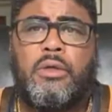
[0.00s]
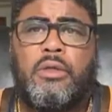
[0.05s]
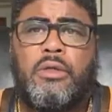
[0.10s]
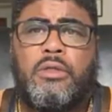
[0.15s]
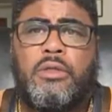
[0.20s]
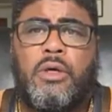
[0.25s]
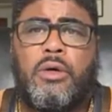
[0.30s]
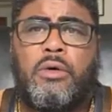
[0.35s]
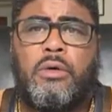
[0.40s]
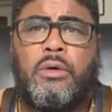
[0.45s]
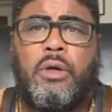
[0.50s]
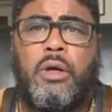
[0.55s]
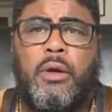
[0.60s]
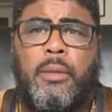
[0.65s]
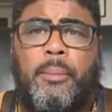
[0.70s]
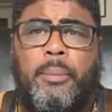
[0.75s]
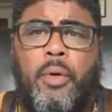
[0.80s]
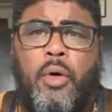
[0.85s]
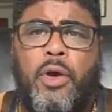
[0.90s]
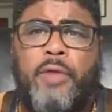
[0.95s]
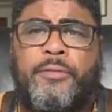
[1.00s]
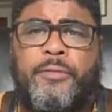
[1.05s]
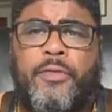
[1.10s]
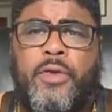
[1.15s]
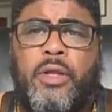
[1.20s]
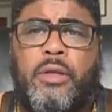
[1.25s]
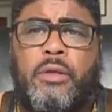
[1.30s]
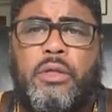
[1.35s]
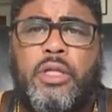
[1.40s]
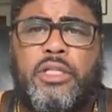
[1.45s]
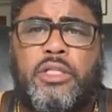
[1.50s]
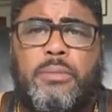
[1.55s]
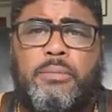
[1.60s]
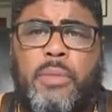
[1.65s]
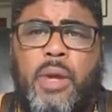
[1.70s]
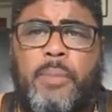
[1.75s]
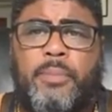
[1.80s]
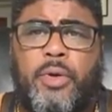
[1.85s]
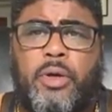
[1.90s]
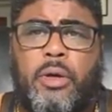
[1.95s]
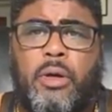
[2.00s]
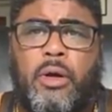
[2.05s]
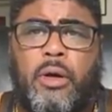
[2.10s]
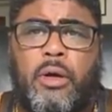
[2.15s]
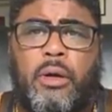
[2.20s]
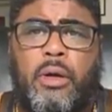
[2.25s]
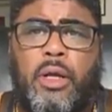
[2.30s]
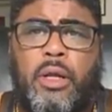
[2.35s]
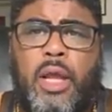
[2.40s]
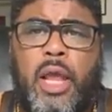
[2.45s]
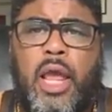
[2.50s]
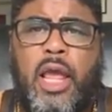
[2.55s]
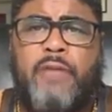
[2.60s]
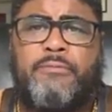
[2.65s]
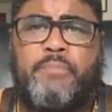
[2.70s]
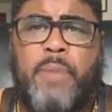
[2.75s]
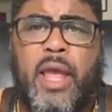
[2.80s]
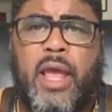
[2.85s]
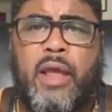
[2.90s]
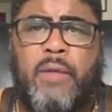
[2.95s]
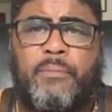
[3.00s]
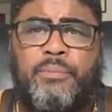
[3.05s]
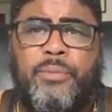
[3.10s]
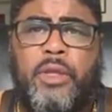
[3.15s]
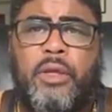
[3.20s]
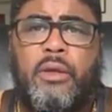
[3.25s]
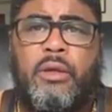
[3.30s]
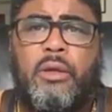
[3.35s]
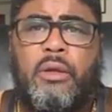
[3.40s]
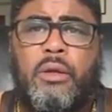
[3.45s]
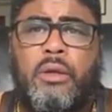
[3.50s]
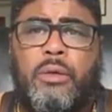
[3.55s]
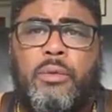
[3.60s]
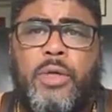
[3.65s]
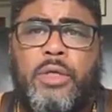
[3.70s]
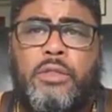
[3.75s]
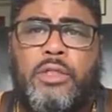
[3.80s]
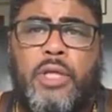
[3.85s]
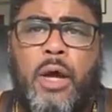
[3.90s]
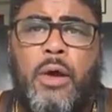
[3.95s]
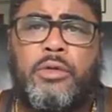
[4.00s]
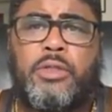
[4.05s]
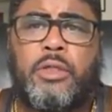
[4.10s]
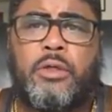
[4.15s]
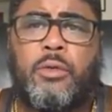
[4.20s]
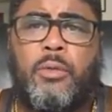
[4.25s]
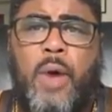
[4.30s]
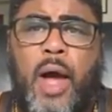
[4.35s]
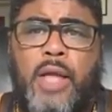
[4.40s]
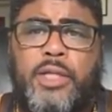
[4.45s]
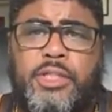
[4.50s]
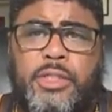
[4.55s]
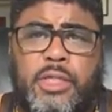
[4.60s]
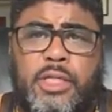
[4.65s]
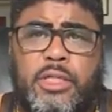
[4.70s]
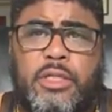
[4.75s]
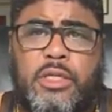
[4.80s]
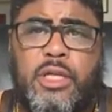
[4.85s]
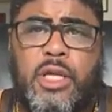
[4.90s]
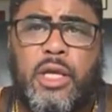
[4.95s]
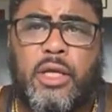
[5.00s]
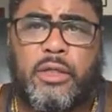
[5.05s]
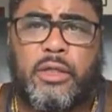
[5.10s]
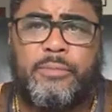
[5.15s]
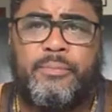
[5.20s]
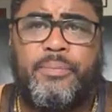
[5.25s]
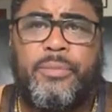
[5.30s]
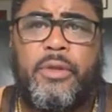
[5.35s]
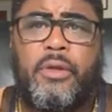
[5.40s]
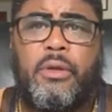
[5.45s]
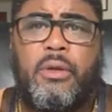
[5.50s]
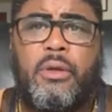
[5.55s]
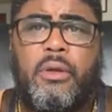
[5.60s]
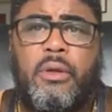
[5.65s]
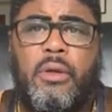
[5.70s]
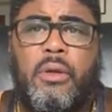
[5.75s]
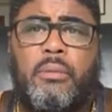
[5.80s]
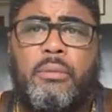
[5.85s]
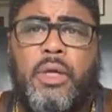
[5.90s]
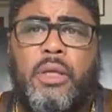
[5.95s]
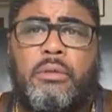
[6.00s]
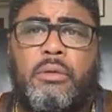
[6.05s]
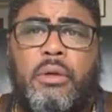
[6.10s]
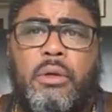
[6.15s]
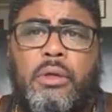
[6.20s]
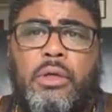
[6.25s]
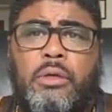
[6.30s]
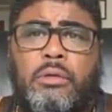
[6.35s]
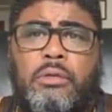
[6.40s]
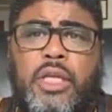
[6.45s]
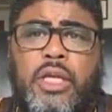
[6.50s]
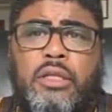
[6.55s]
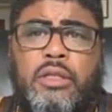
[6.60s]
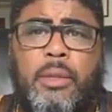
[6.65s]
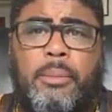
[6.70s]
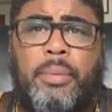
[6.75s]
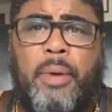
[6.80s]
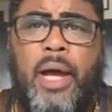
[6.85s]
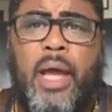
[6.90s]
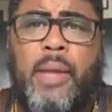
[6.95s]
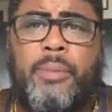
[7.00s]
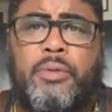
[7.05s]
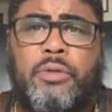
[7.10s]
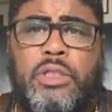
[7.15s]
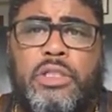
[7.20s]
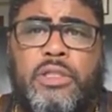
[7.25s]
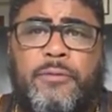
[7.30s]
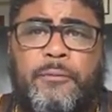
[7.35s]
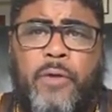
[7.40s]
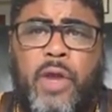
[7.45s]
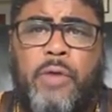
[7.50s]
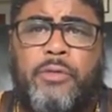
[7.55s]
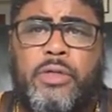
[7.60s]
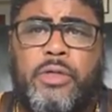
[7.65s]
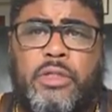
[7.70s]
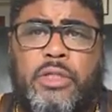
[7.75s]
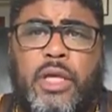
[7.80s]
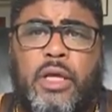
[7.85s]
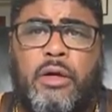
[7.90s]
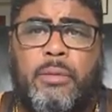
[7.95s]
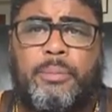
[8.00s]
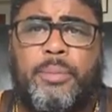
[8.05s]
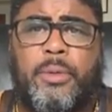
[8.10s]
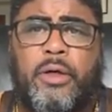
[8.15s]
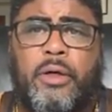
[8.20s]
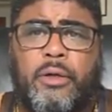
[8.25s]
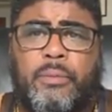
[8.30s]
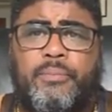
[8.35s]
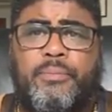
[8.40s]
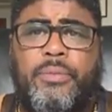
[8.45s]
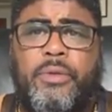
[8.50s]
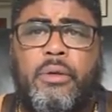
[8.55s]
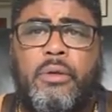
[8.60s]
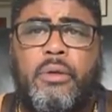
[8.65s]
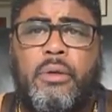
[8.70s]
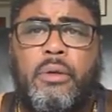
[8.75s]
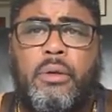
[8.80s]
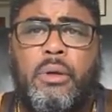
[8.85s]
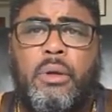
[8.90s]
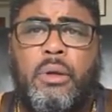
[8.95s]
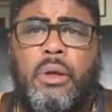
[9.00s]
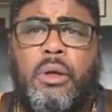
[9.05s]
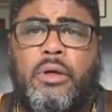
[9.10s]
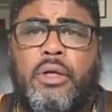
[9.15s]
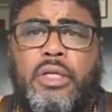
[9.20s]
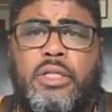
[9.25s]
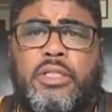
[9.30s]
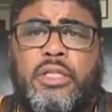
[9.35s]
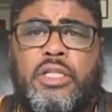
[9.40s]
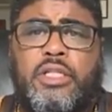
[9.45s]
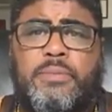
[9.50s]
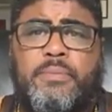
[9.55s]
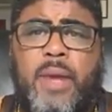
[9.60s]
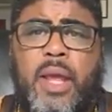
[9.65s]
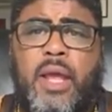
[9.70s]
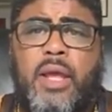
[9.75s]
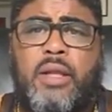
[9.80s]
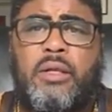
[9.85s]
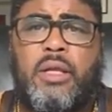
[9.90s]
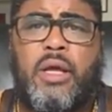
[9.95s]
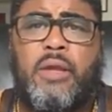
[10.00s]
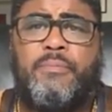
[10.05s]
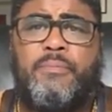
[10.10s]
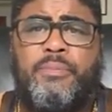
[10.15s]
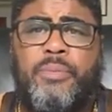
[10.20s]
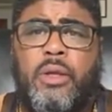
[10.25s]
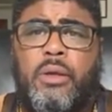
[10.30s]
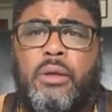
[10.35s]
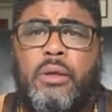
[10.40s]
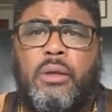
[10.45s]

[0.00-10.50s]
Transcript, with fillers: So her boyfriend dismembered her, a caveman. We told you to watch this nigga. But you think the Bible is fairy tale book. Here it is. This man done